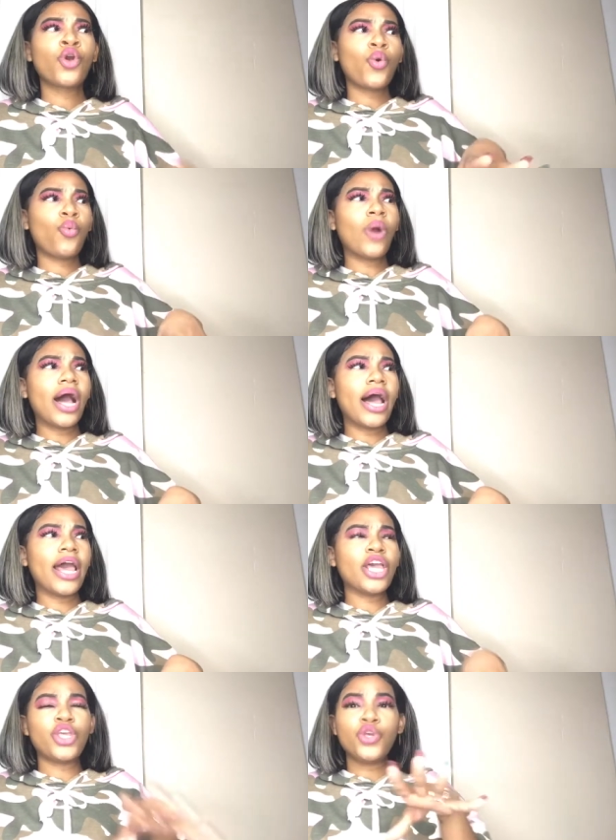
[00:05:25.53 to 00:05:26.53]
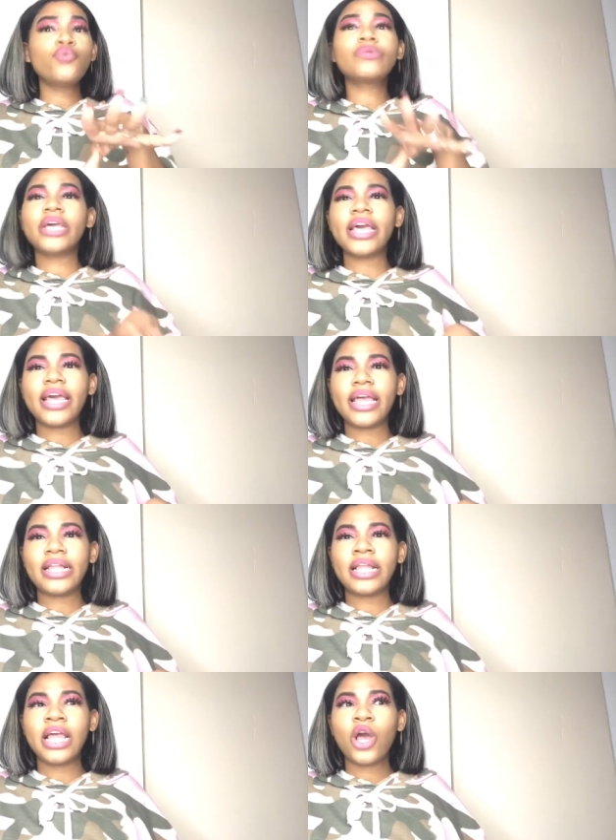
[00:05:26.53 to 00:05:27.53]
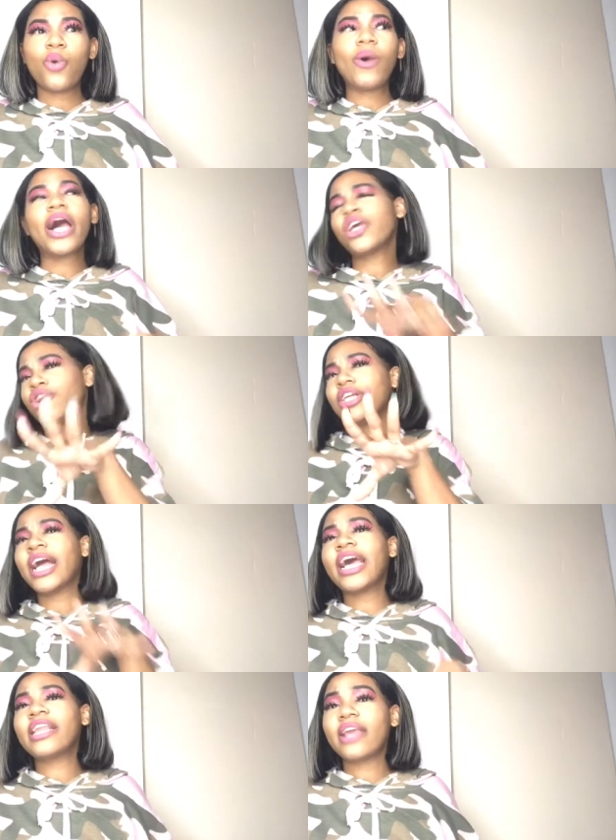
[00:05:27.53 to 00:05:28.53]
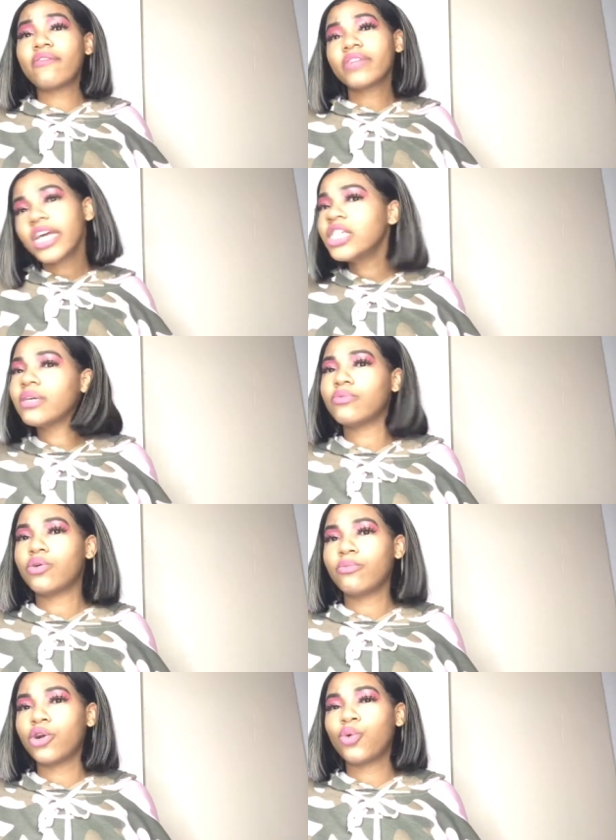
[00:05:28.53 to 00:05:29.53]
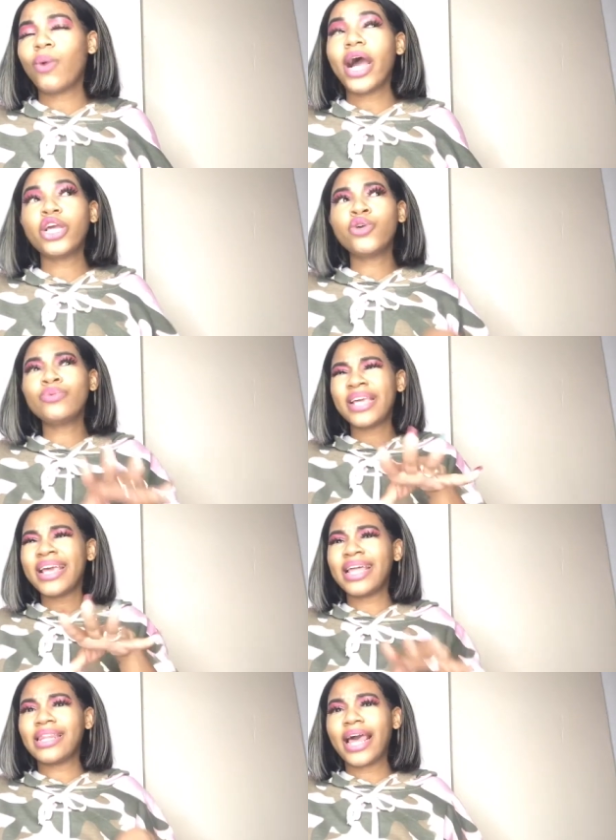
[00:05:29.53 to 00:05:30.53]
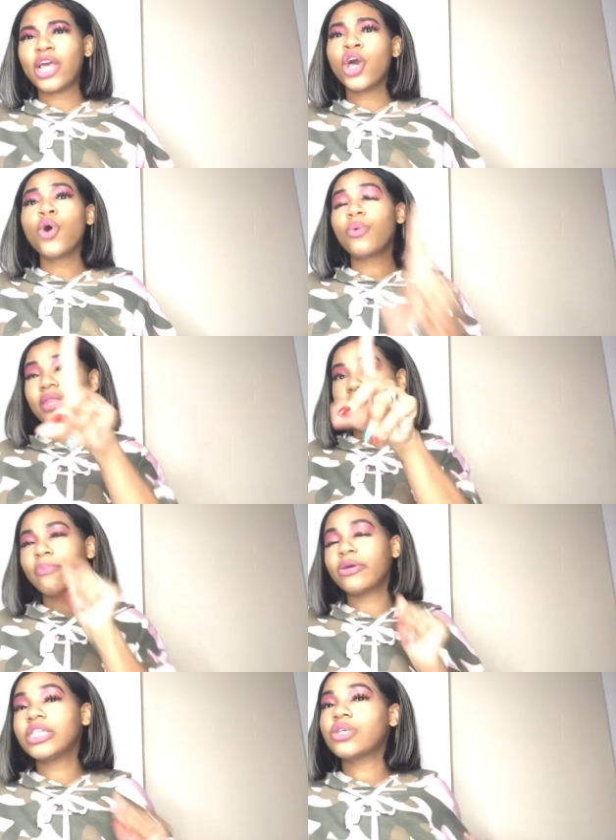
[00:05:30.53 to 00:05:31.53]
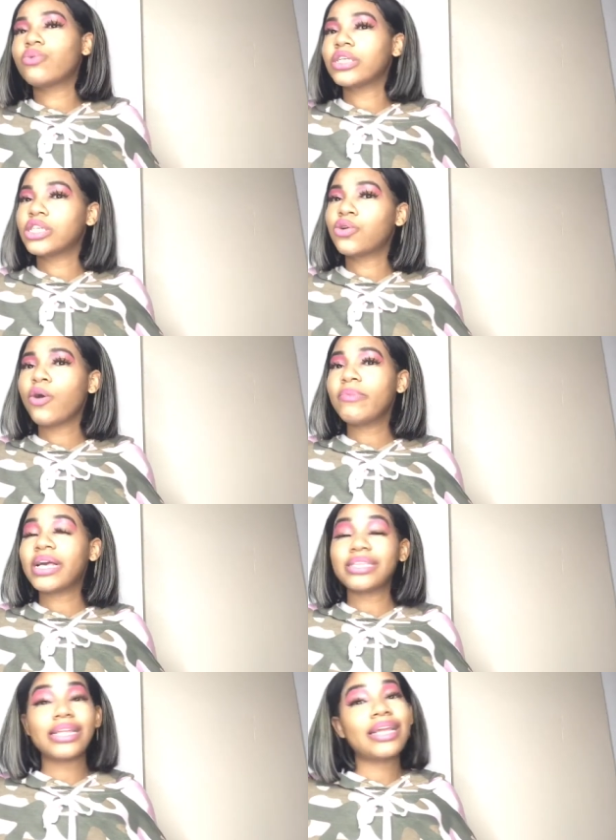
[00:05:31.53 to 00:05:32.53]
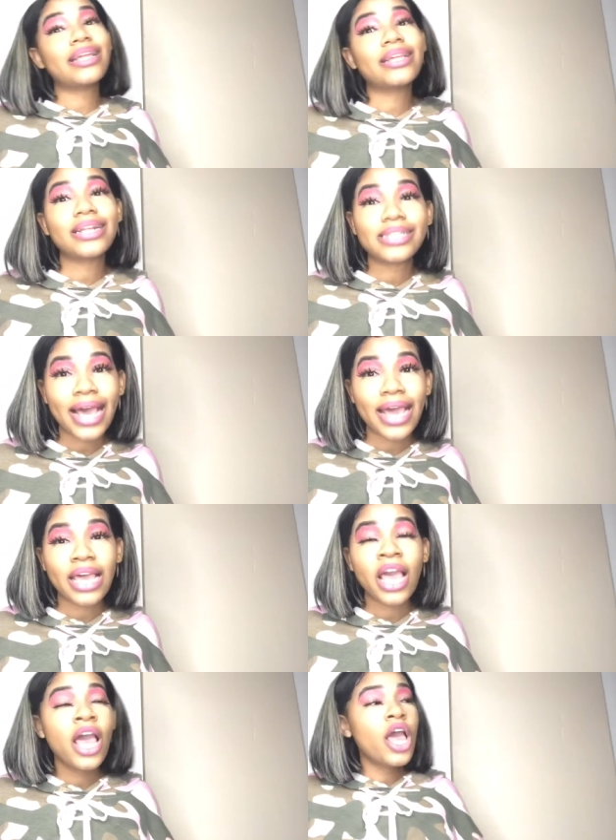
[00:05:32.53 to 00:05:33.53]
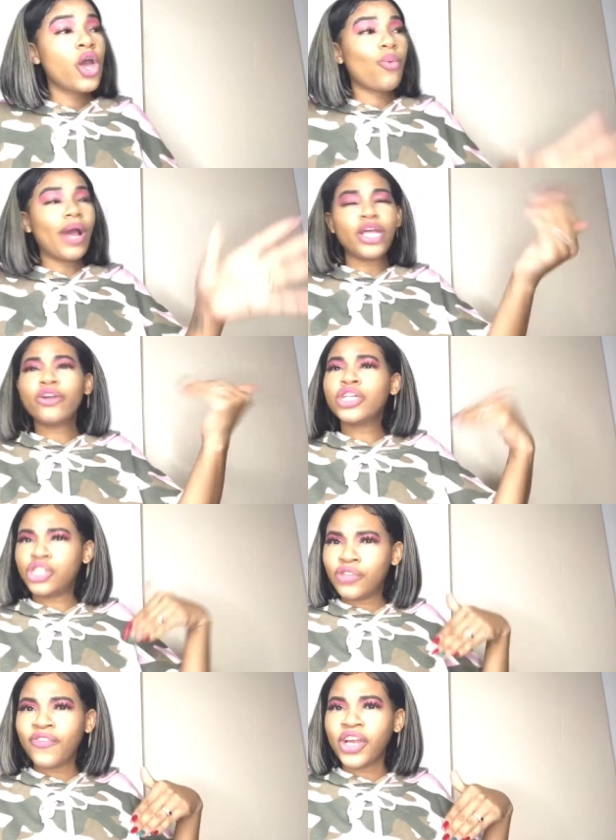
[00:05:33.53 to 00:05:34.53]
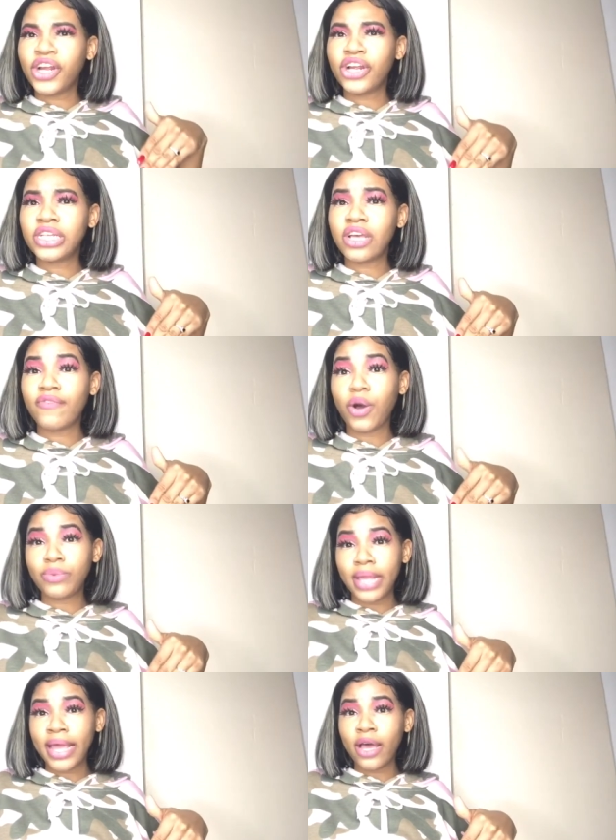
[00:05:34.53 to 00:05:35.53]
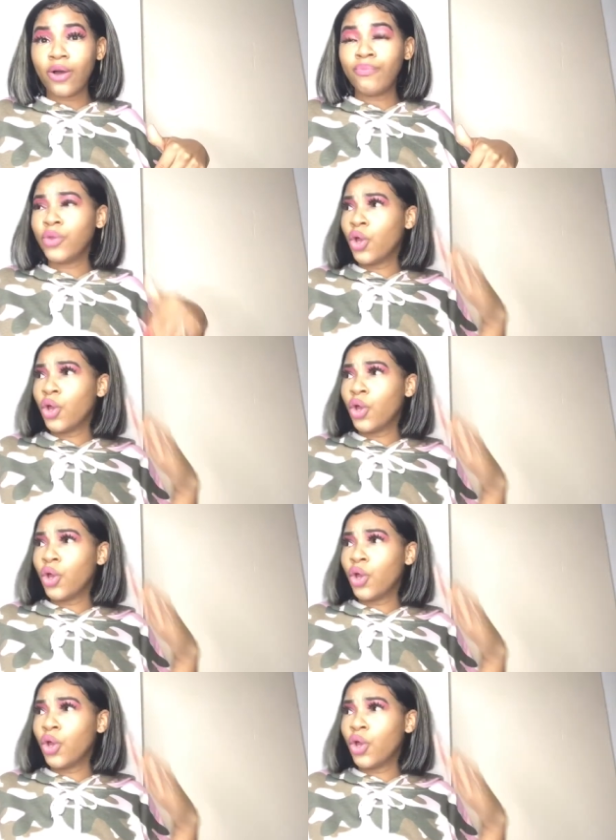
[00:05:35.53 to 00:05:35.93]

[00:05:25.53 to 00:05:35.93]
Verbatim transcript: why you didn't, why you're not in that relationship no more, why you didn't like what that person wasn't doing. Because at the end of the day, while you're figuring yourself out now,